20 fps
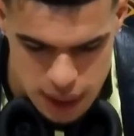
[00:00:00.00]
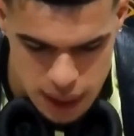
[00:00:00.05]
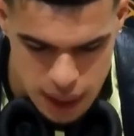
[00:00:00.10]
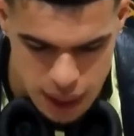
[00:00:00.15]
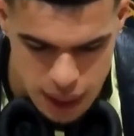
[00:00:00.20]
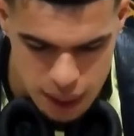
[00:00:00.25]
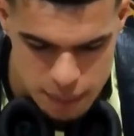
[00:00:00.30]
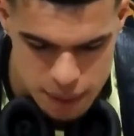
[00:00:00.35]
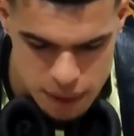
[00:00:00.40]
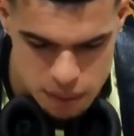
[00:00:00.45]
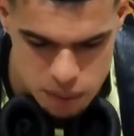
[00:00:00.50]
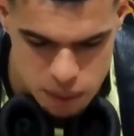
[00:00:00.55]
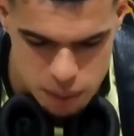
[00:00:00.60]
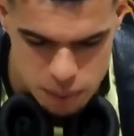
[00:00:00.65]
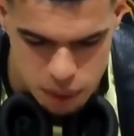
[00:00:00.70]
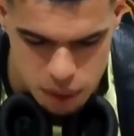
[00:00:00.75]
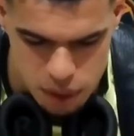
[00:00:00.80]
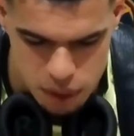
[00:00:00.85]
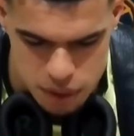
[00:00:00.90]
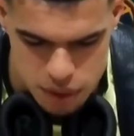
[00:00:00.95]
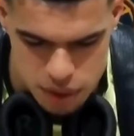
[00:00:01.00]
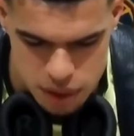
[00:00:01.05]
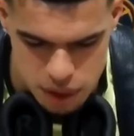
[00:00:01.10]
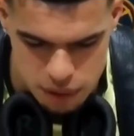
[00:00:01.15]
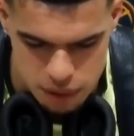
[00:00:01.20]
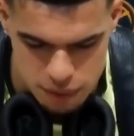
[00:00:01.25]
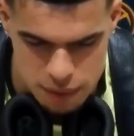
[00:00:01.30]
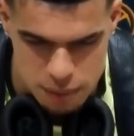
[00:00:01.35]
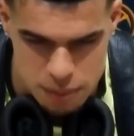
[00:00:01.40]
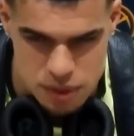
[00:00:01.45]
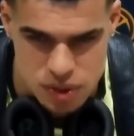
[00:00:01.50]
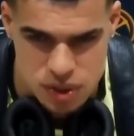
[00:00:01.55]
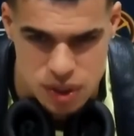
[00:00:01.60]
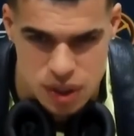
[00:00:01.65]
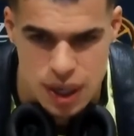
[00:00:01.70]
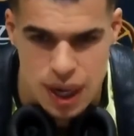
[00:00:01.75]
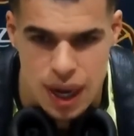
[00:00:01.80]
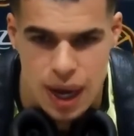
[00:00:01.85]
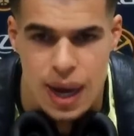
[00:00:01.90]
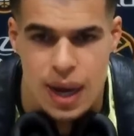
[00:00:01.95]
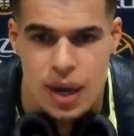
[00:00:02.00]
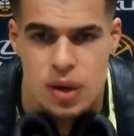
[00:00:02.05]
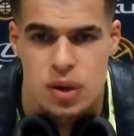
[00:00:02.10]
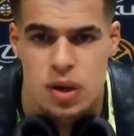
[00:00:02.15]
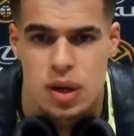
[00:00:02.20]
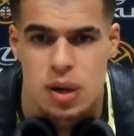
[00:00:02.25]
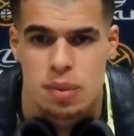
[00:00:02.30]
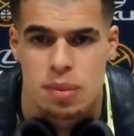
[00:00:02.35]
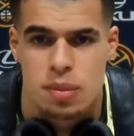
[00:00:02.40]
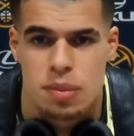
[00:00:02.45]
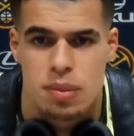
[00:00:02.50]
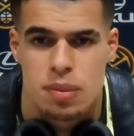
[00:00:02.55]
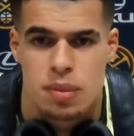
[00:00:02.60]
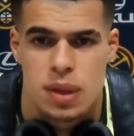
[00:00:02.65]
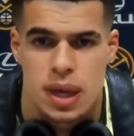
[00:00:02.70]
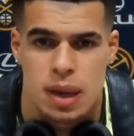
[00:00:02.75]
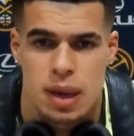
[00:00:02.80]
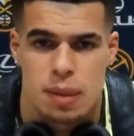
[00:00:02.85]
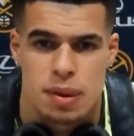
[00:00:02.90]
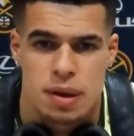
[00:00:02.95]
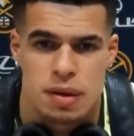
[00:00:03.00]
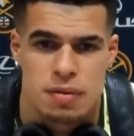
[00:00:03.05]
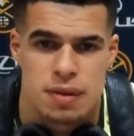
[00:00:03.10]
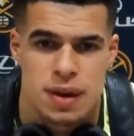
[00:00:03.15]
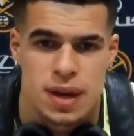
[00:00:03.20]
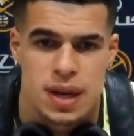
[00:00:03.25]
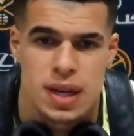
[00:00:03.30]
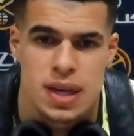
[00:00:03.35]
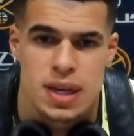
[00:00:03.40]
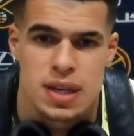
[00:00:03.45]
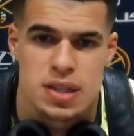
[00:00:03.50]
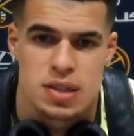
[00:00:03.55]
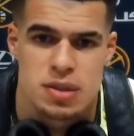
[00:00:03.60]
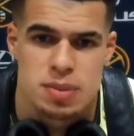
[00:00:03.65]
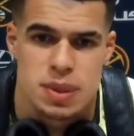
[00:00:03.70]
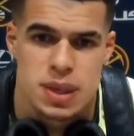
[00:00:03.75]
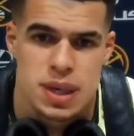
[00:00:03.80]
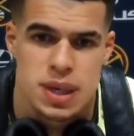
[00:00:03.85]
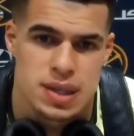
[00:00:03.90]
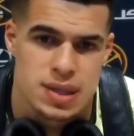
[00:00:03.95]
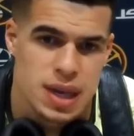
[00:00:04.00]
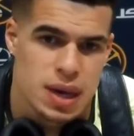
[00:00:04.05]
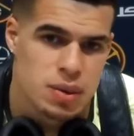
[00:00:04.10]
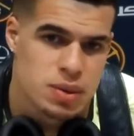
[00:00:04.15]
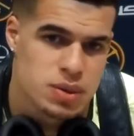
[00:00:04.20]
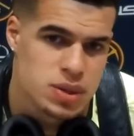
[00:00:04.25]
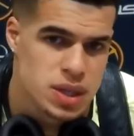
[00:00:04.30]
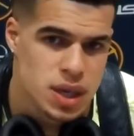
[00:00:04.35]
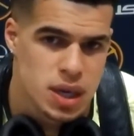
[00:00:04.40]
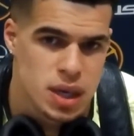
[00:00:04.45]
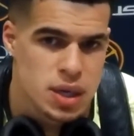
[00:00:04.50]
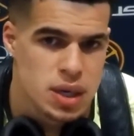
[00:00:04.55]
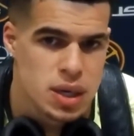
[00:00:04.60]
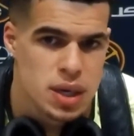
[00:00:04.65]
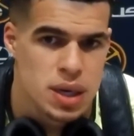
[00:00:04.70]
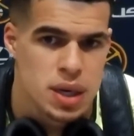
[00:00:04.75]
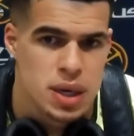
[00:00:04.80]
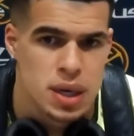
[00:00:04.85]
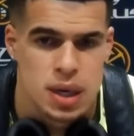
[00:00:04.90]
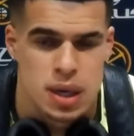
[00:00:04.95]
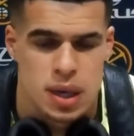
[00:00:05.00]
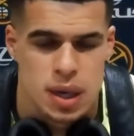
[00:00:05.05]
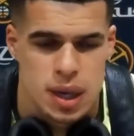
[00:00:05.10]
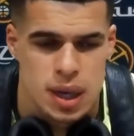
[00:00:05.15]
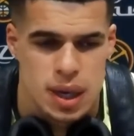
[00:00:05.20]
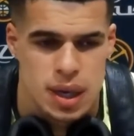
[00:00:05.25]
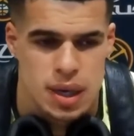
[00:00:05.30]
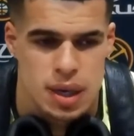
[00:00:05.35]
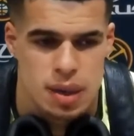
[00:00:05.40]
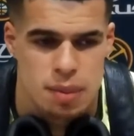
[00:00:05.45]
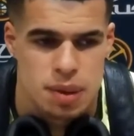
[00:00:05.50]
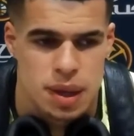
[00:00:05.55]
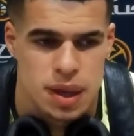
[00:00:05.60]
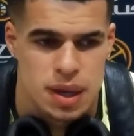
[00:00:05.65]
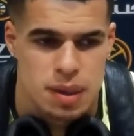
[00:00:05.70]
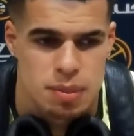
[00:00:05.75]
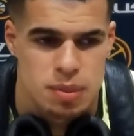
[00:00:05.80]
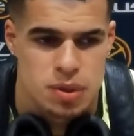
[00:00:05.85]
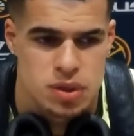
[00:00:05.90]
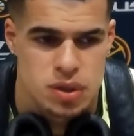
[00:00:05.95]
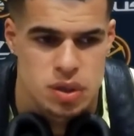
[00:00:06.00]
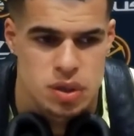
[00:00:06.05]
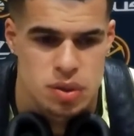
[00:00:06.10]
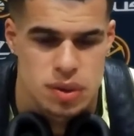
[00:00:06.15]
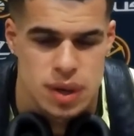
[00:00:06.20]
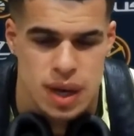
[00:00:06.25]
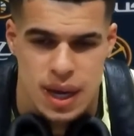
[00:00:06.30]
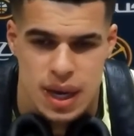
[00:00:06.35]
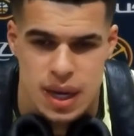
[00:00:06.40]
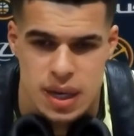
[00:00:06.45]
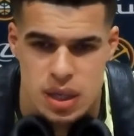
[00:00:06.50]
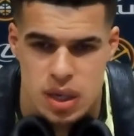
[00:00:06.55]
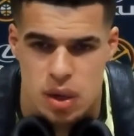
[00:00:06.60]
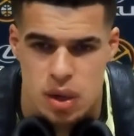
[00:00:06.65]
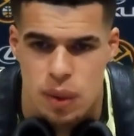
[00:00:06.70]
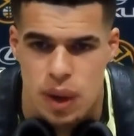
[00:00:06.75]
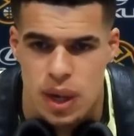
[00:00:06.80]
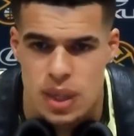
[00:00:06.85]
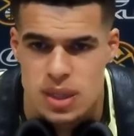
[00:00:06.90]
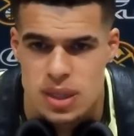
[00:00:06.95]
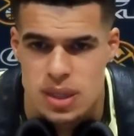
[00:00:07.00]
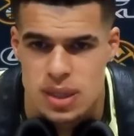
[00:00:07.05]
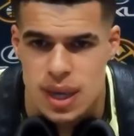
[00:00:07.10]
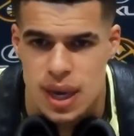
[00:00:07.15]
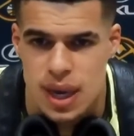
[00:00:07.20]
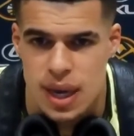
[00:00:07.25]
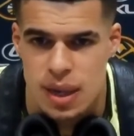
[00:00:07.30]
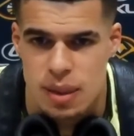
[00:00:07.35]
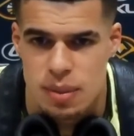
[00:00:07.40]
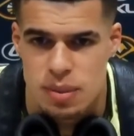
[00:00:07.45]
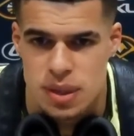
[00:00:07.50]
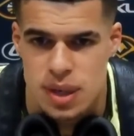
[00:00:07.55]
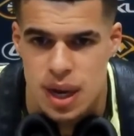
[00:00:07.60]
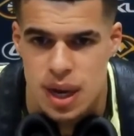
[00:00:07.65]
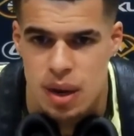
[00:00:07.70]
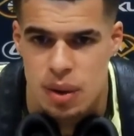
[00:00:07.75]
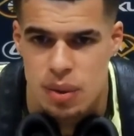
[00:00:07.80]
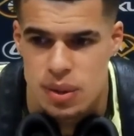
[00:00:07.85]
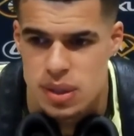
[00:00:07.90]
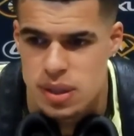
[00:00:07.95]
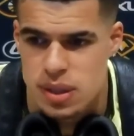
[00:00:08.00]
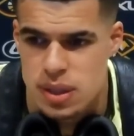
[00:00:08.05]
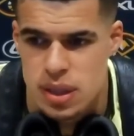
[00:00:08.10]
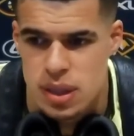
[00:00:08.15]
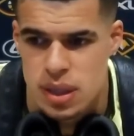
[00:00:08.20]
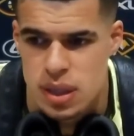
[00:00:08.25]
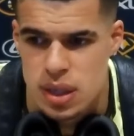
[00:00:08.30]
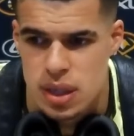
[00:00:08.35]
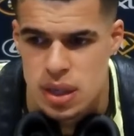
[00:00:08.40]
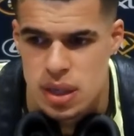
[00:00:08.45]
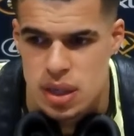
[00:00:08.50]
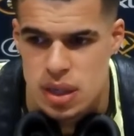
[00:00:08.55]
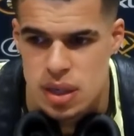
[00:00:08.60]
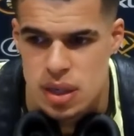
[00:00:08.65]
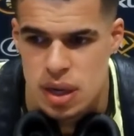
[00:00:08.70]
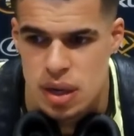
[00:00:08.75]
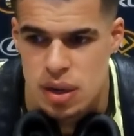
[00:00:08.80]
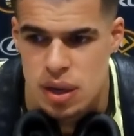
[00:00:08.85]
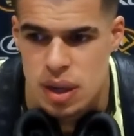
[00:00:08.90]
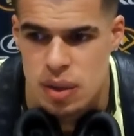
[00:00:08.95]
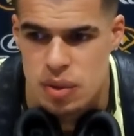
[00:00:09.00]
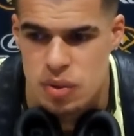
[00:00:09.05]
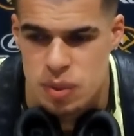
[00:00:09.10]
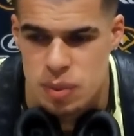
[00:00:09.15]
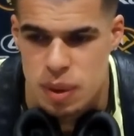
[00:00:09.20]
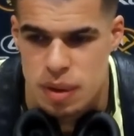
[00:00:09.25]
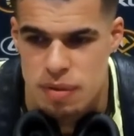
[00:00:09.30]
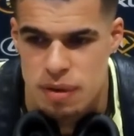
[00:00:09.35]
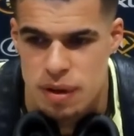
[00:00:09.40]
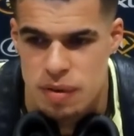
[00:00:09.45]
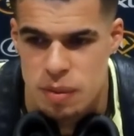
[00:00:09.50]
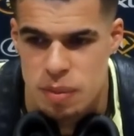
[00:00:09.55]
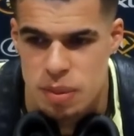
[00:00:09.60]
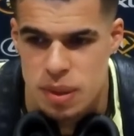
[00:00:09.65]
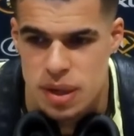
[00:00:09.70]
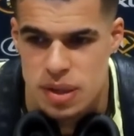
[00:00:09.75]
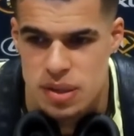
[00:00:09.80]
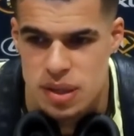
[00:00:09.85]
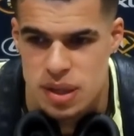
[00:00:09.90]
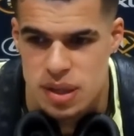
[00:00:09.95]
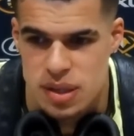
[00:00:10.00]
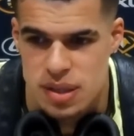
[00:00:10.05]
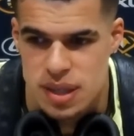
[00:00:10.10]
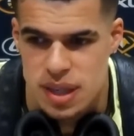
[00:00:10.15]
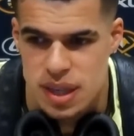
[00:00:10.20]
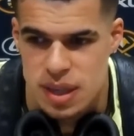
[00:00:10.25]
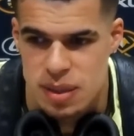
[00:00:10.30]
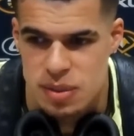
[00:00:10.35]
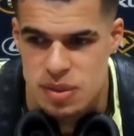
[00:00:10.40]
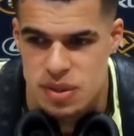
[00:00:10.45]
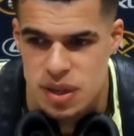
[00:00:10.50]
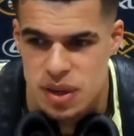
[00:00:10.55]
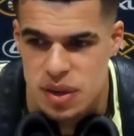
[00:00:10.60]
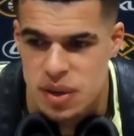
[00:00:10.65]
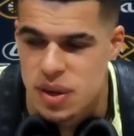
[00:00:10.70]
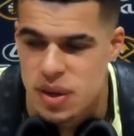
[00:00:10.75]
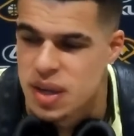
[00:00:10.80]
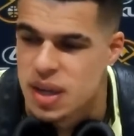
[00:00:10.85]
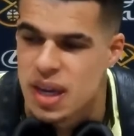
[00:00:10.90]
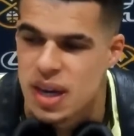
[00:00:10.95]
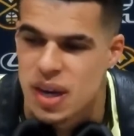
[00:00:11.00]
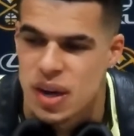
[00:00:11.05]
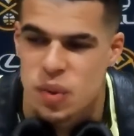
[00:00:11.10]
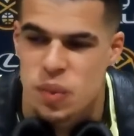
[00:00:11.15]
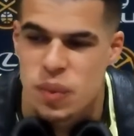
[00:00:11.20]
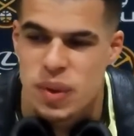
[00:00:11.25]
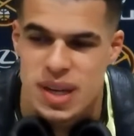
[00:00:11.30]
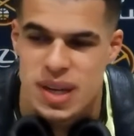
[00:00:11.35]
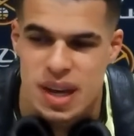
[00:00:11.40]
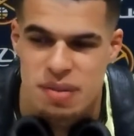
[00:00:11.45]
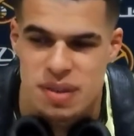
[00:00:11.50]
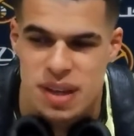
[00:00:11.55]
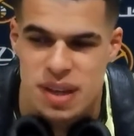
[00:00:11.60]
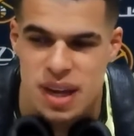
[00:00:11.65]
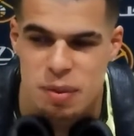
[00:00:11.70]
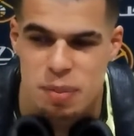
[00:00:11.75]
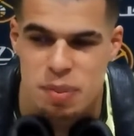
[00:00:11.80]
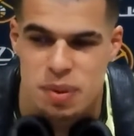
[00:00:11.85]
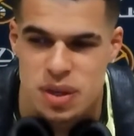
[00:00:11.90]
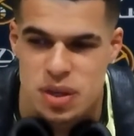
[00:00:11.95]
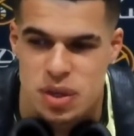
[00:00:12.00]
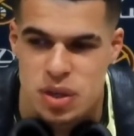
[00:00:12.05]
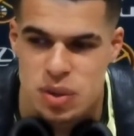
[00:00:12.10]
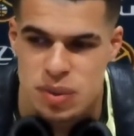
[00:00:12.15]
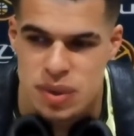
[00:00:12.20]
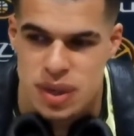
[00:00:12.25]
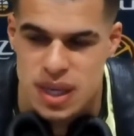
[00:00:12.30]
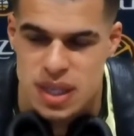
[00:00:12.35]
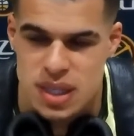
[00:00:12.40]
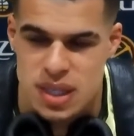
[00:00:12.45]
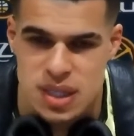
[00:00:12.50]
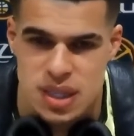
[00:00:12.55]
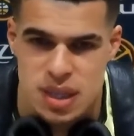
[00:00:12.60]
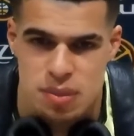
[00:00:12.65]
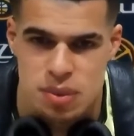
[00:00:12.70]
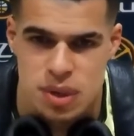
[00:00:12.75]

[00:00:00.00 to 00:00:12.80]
I mean, we're both, you know, from Missouri. I grew up like a big fan of his because I was younger and he played in Mizzou, and I got to go watch his games, and I always, you know, that was one of my favorite players on the team. So we definitely have a pretty cool relationship.